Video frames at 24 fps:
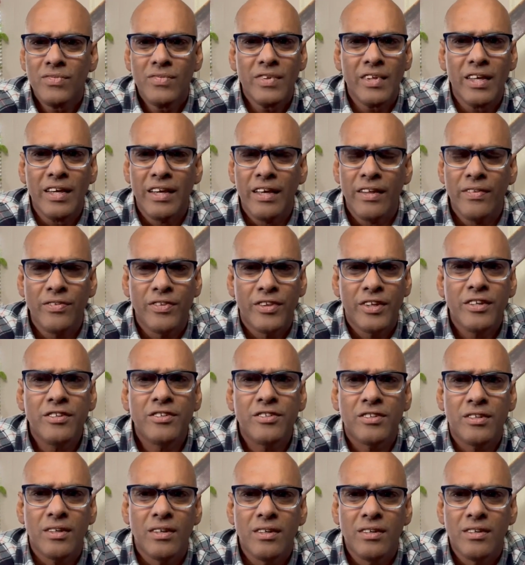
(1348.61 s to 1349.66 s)
in
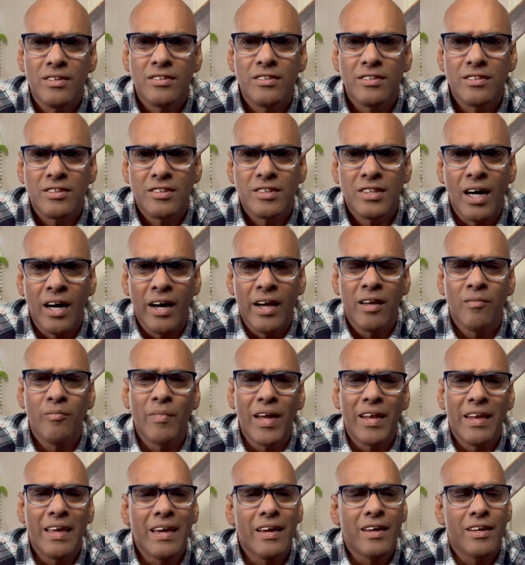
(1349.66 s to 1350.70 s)
this time
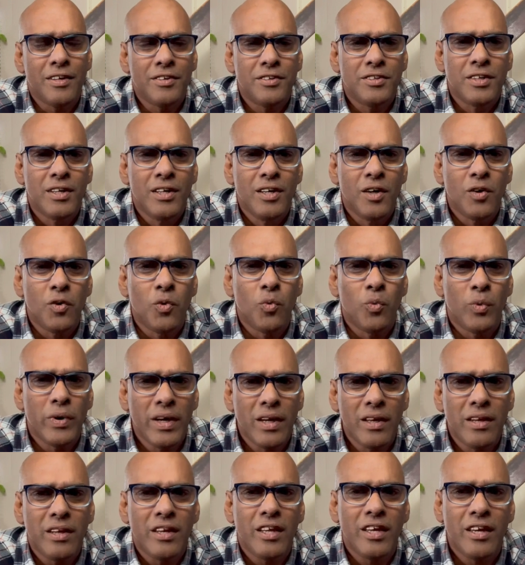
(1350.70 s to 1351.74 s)
and age, we
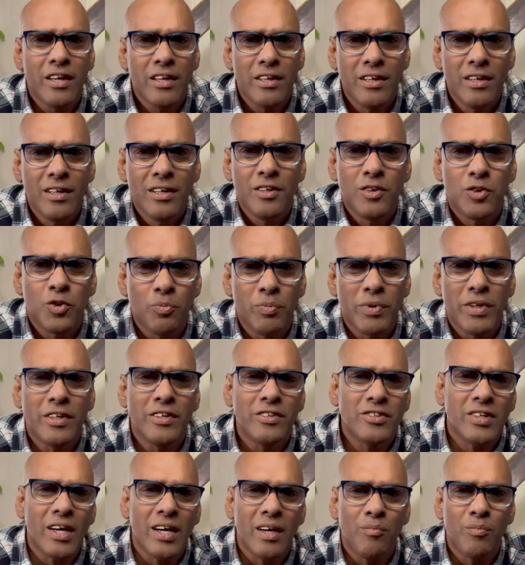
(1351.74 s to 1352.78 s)
need to be
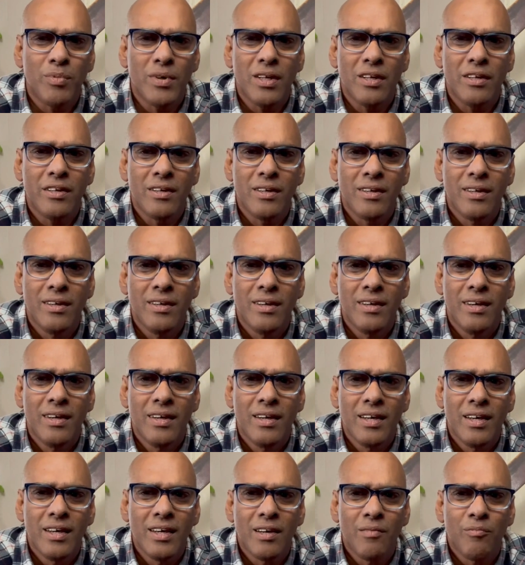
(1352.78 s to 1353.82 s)
discipled.
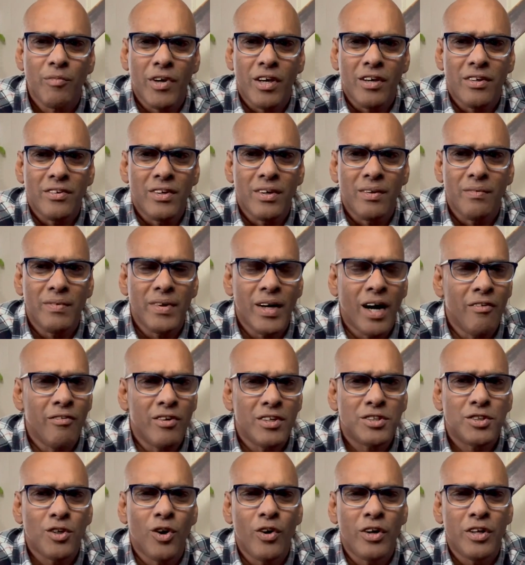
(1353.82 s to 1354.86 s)
Because I was
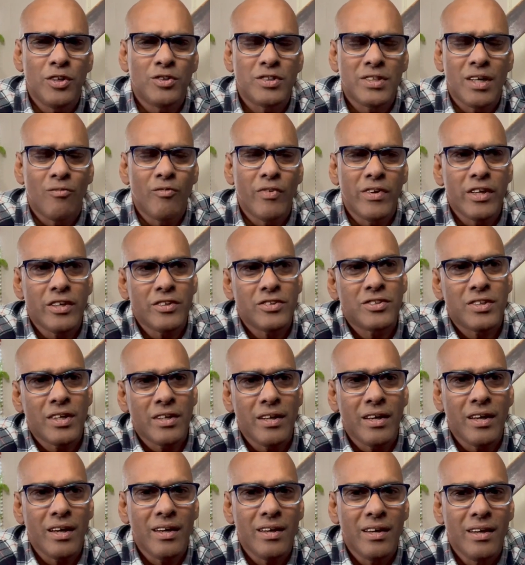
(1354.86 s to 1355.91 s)
talking to someone
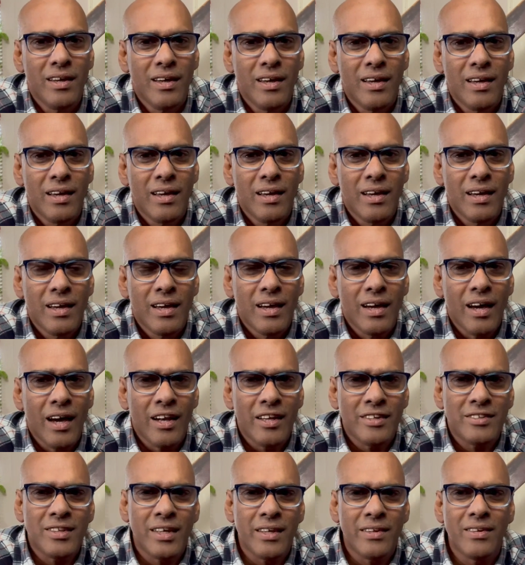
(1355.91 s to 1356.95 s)
yesterday, and I
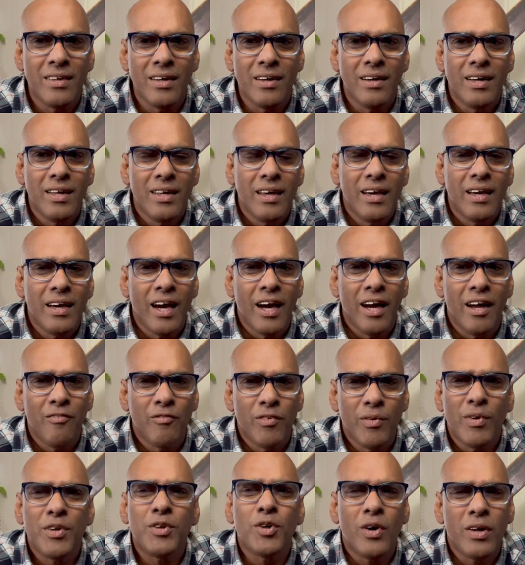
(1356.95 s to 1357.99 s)
said, and we
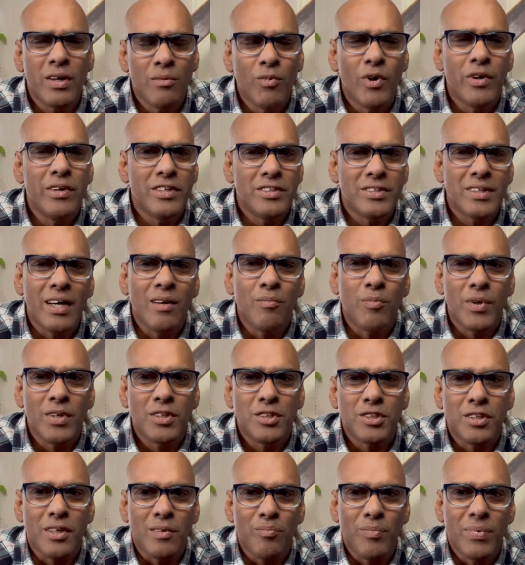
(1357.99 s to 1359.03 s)
were talking about
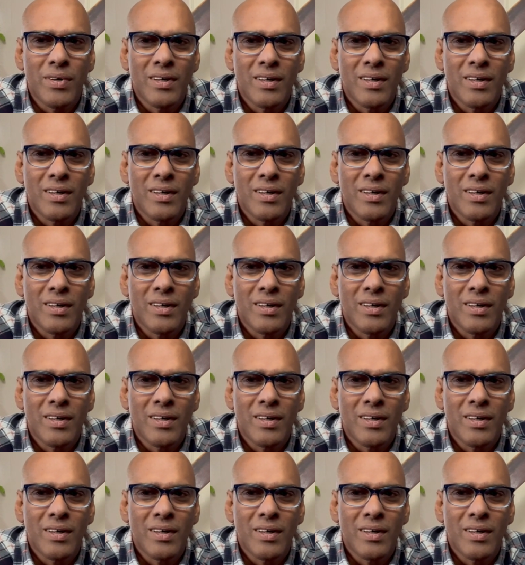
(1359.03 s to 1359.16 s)
discipleship.